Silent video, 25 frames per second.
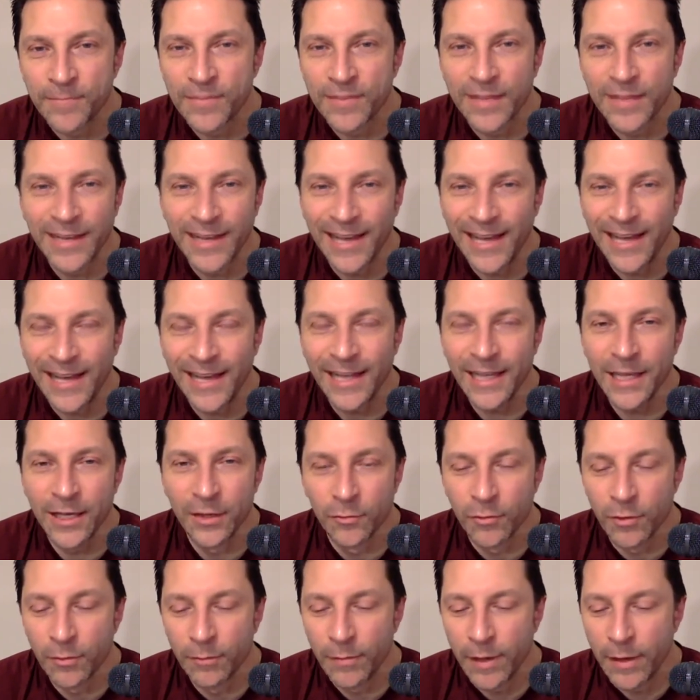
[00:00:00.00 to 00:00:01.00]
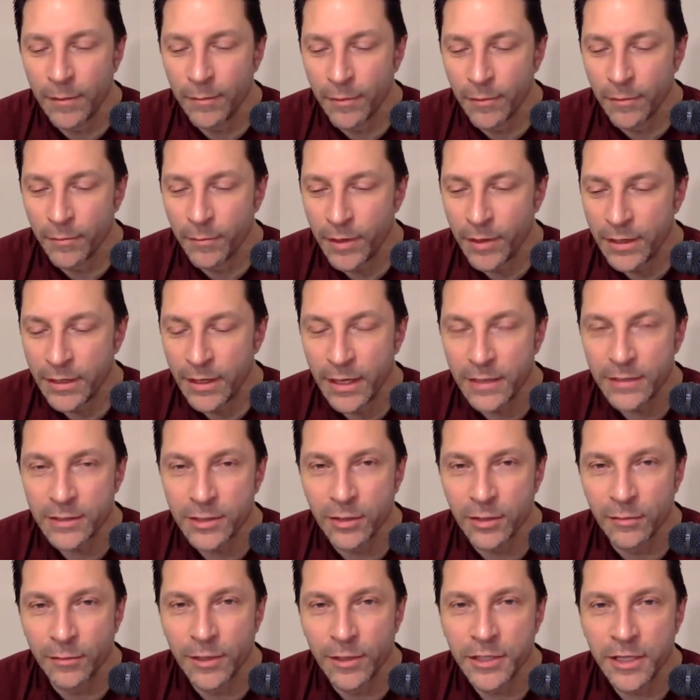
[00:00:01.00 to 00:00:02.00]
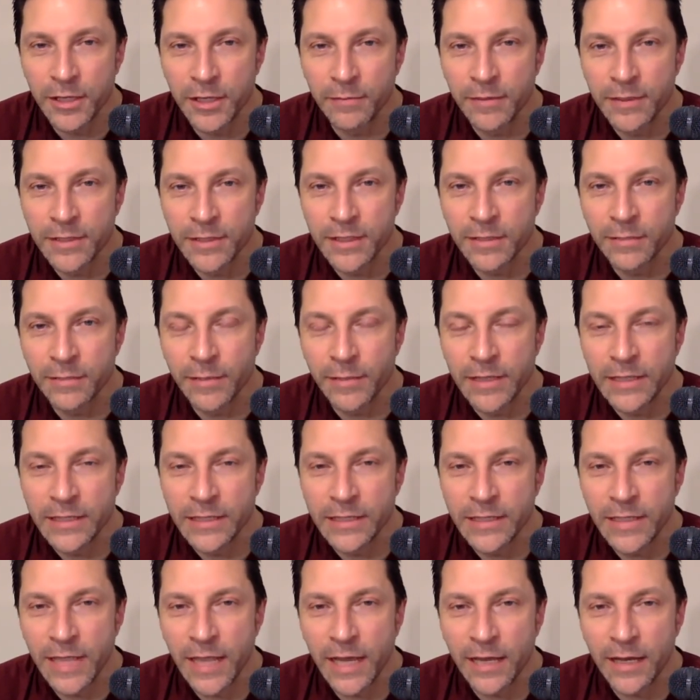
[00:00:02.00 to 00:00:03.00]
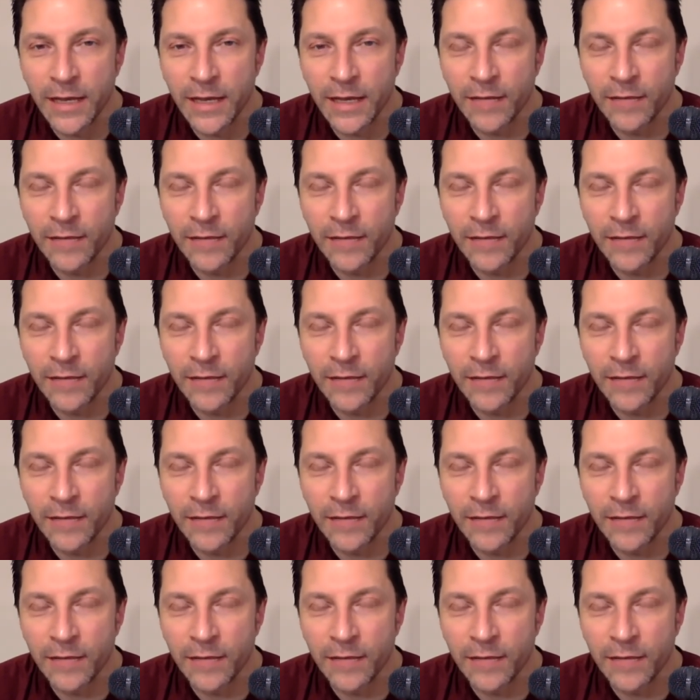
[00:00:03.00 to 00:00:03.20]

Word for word: than I can remember, but not so much at Mississippi State.